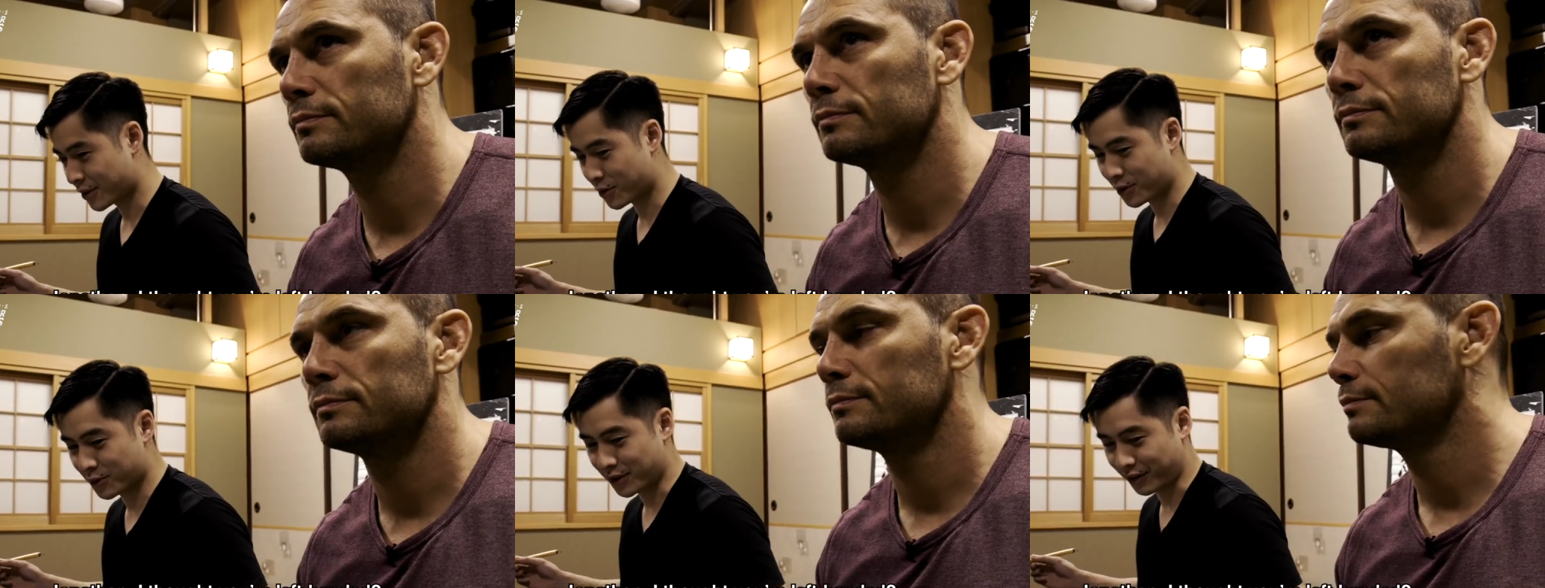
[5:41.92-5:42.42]
Speaker 1: I thought
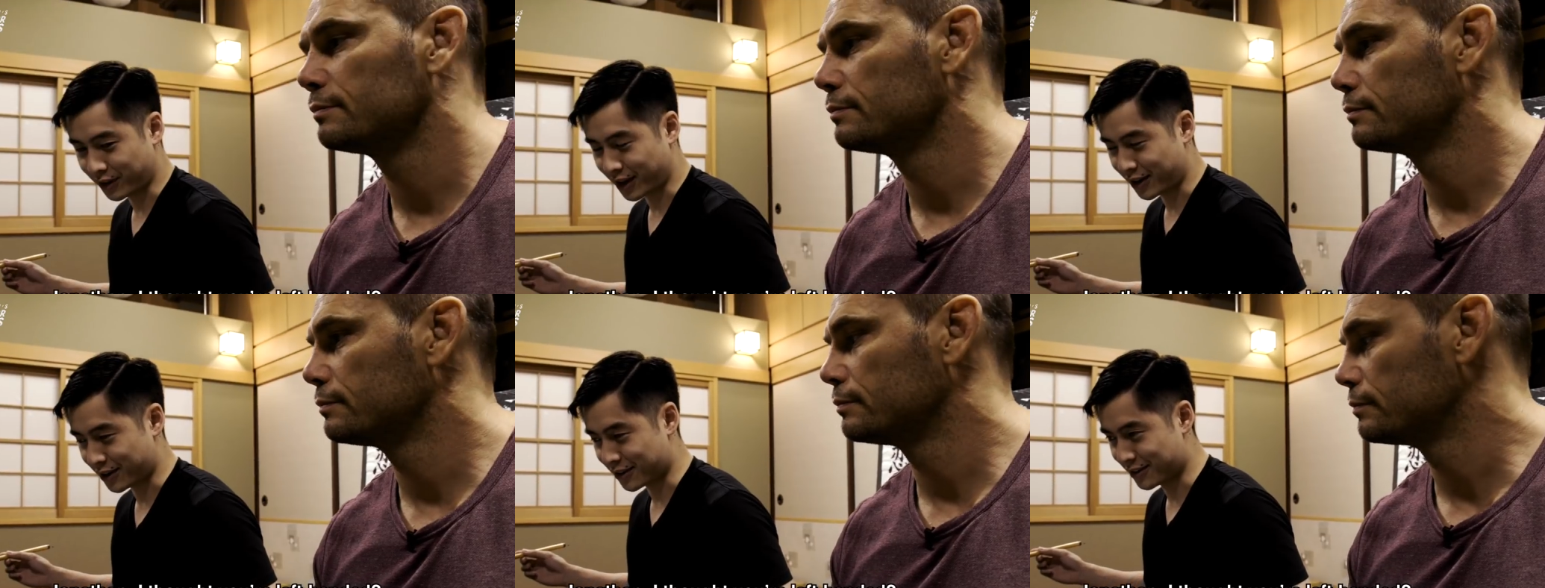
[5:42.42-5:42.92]
you were
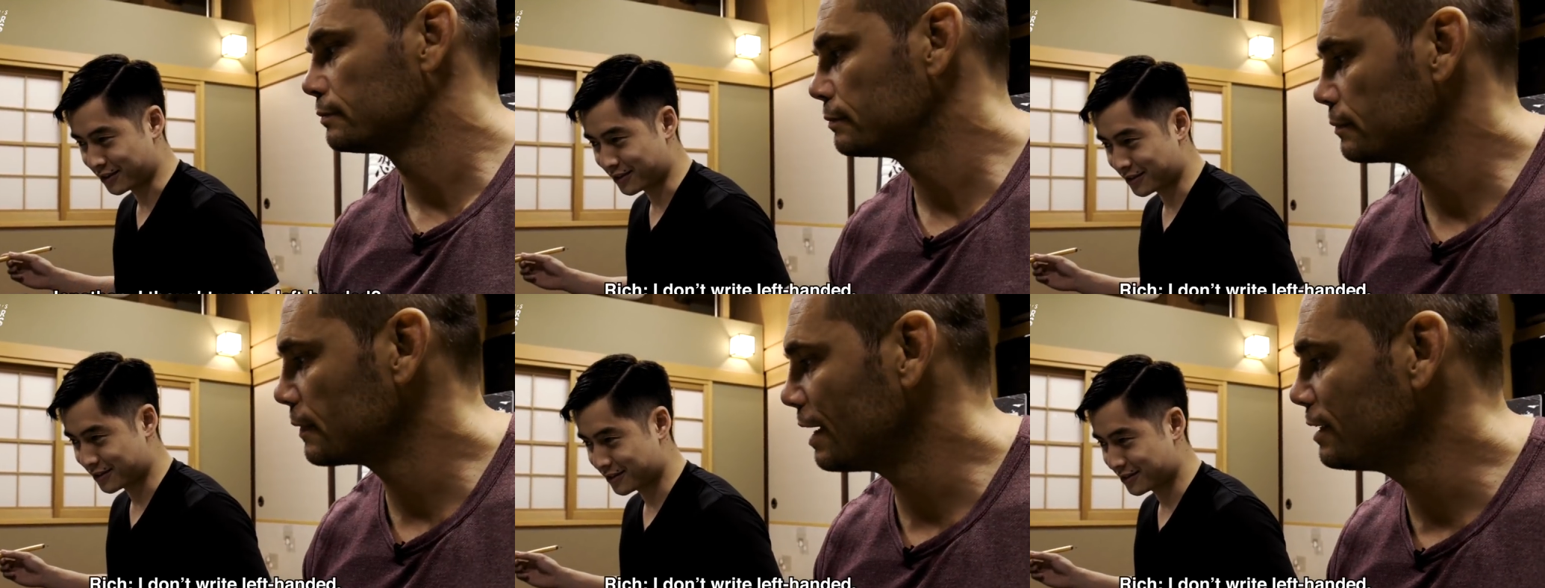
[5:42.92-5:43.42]
left-handed.
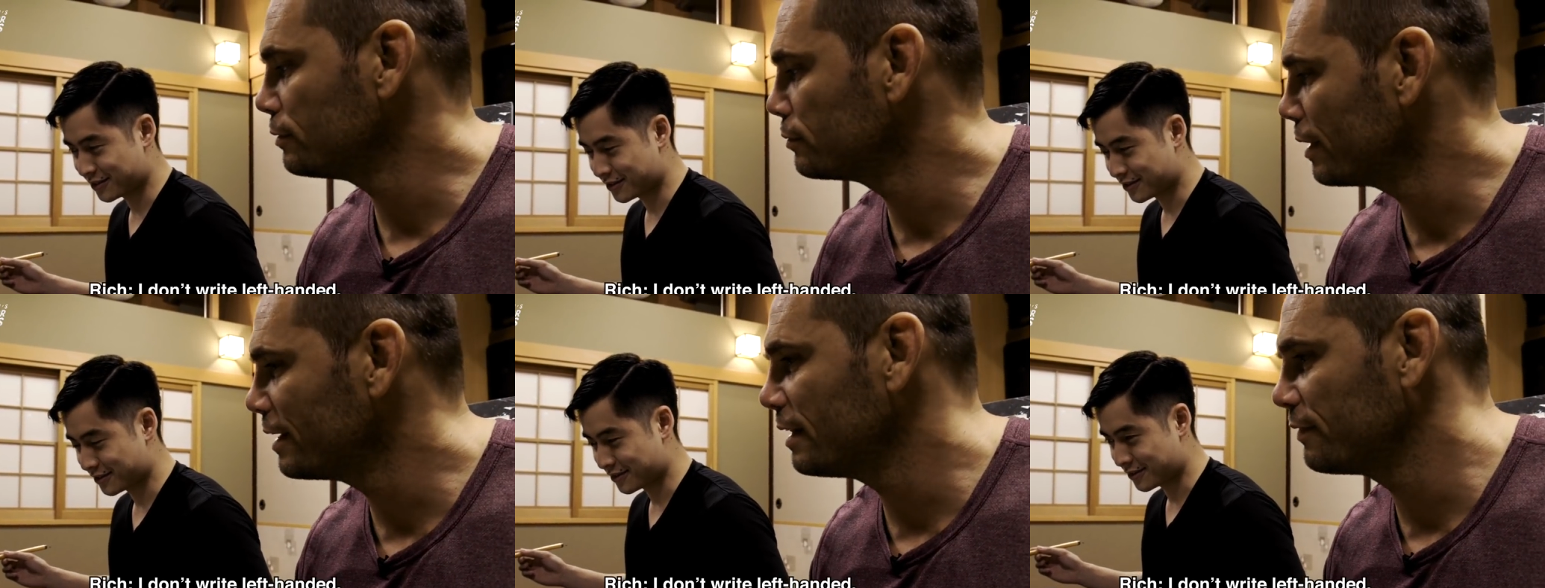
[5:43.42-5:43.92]
I
Speaker 2: don't
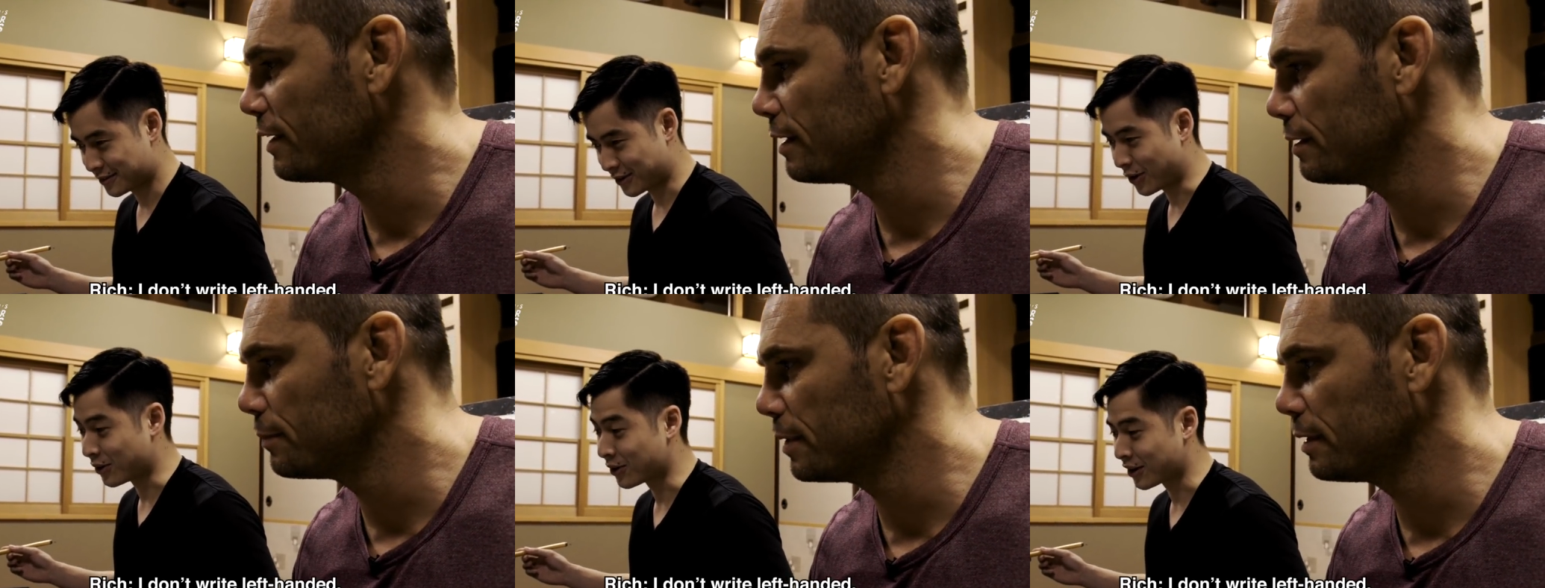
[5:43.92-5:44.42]
write left-handed.
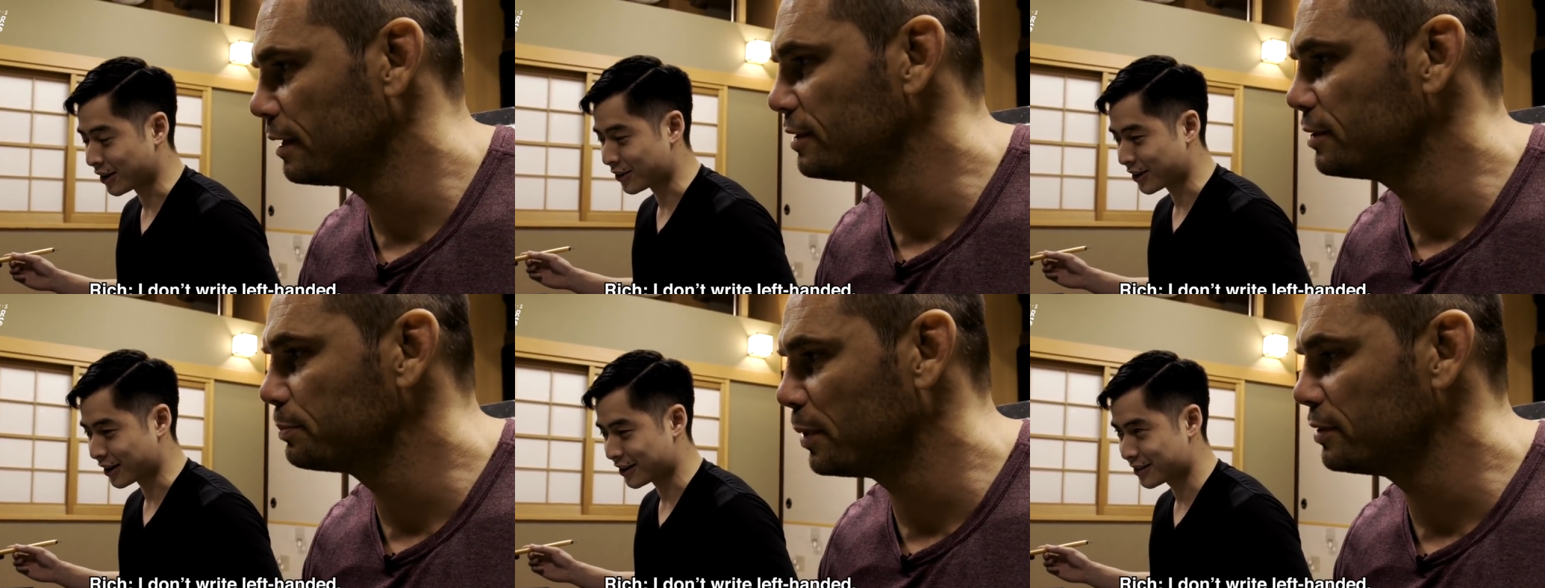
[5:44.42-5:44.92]
Oh, okay, I okay.
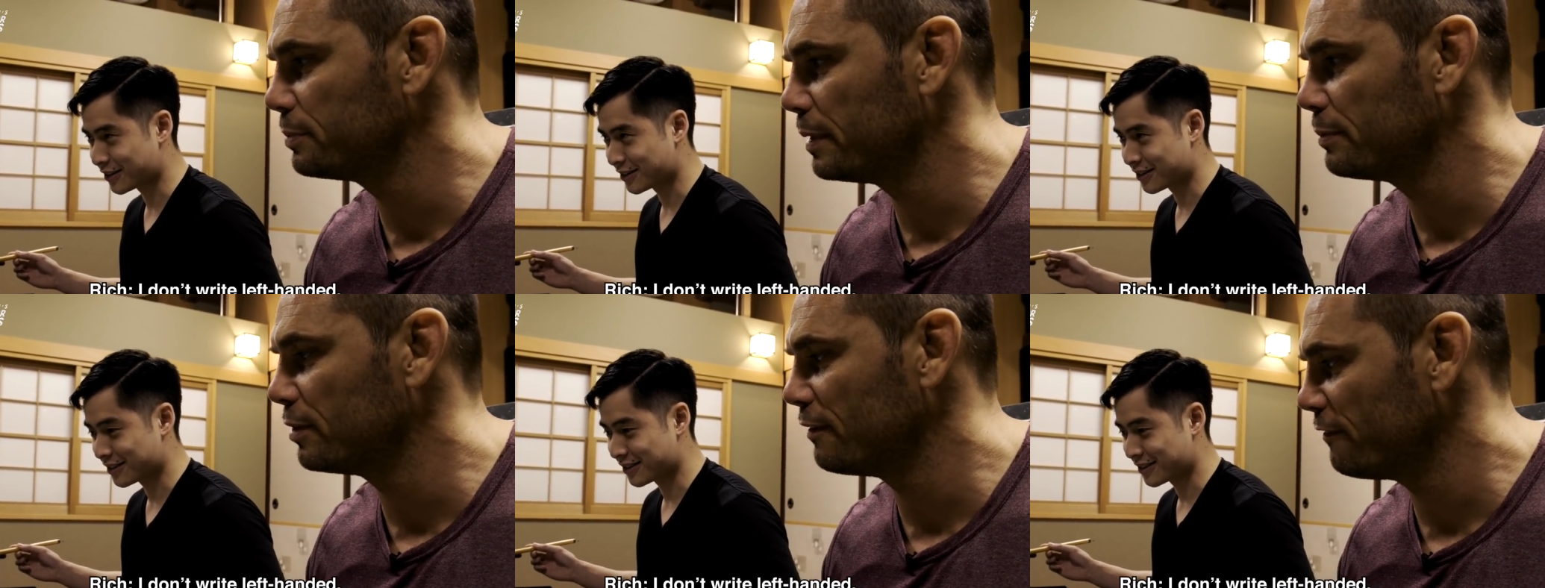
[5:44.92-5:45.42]
just punch
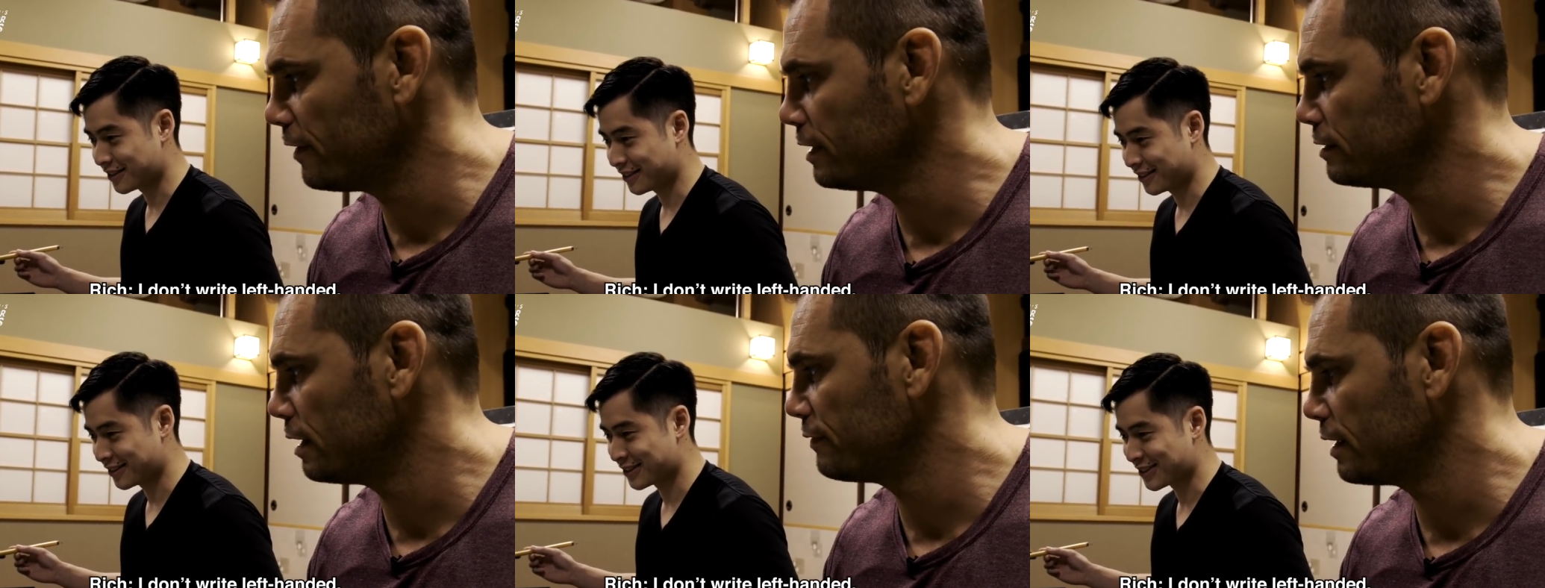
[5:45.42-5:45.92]
people in the
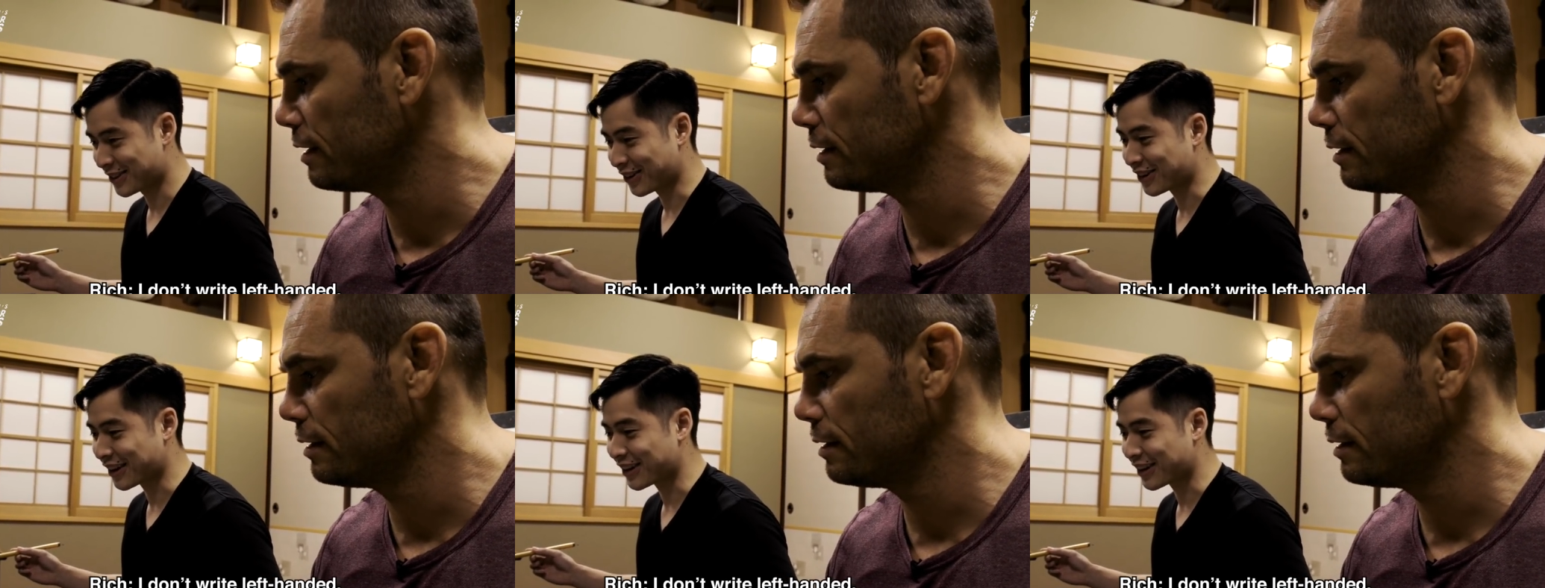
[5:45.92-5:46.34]
face left-handed.